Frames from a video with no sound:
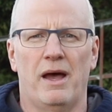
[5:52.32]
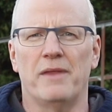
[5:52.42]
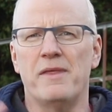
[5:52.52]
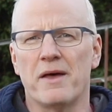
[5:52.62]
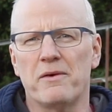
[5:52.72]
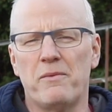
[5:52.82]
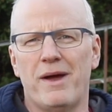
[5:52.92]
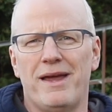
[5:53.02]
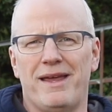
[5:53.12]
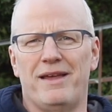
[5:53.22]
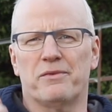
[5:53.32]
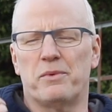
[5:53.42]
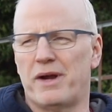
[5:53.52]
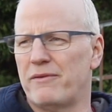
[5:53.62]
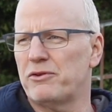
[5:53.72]
Another way is
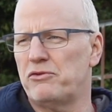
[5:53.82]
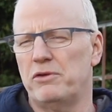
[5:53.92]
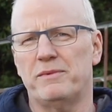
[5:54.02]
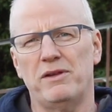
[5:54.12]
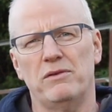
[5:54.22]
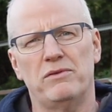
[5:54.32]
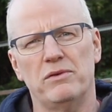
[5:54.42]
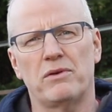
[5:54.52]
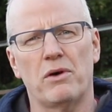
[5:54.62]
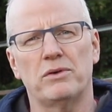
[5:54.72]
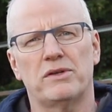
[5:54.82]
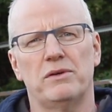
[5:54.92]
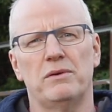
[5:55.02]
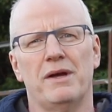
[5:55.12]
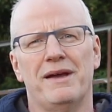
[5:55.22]
whatever group that you do go
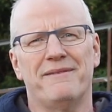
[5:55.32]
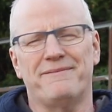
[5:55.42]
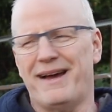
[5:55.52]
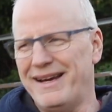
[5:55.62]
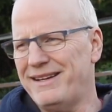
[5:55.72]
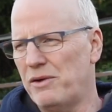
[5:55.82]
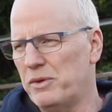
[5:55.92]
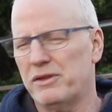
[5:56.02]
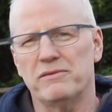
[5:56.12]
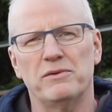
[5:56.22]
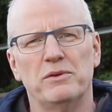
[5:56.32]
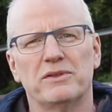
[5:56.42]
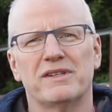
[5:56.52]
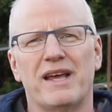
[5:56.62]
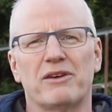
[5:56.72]
to, find out what the
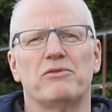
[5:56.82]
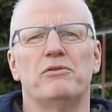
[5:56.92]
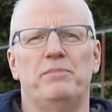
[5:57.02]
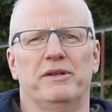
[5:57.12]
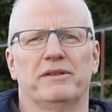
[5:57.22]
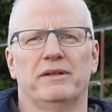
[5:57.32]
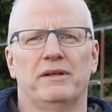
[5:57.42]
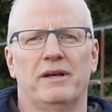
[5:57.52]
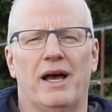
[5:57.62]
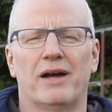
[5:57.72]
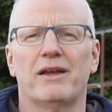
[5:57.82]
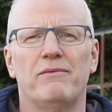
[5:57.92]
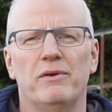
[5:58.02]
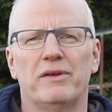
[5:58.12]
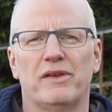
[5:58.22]
rules of that group is. I'll give
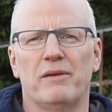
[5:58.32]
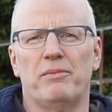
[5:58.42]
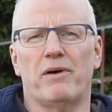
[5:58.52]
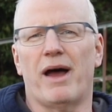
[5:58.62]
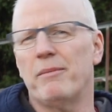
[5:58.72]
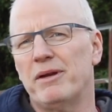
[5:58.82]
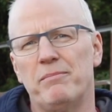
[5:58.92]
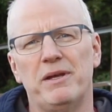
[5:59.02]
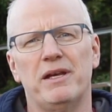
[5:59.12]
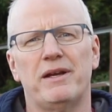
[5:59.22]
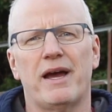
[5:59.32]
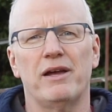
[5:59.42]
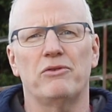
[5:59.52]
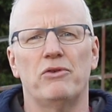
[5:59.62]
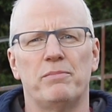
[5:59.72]
you an example. I'm in a
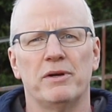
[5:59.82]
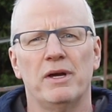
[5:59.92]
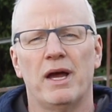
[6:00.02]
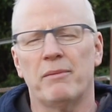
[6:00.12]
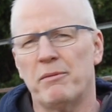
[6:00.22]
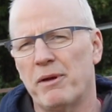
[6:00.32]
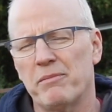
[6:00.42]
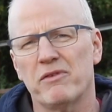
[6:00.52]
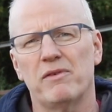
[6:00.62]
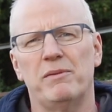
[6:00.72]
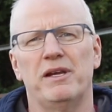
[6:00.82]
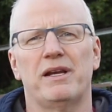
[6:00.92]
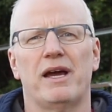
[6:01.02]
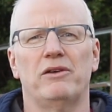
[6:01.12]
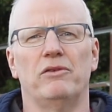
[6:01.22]
BNI group. I'm a member of a
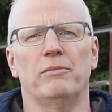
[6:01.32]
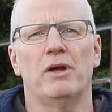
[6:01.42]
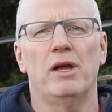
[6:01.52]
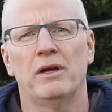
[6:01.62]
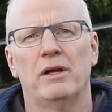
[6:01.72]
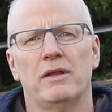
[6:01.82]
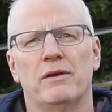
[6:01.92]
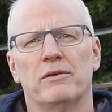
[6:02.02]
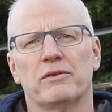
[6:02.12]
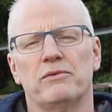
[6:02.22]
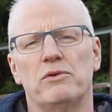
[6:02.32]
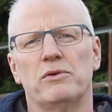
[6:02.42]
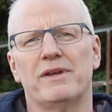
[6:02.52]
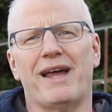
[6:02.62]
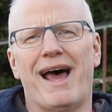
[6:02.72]
BNI group. There is a rule that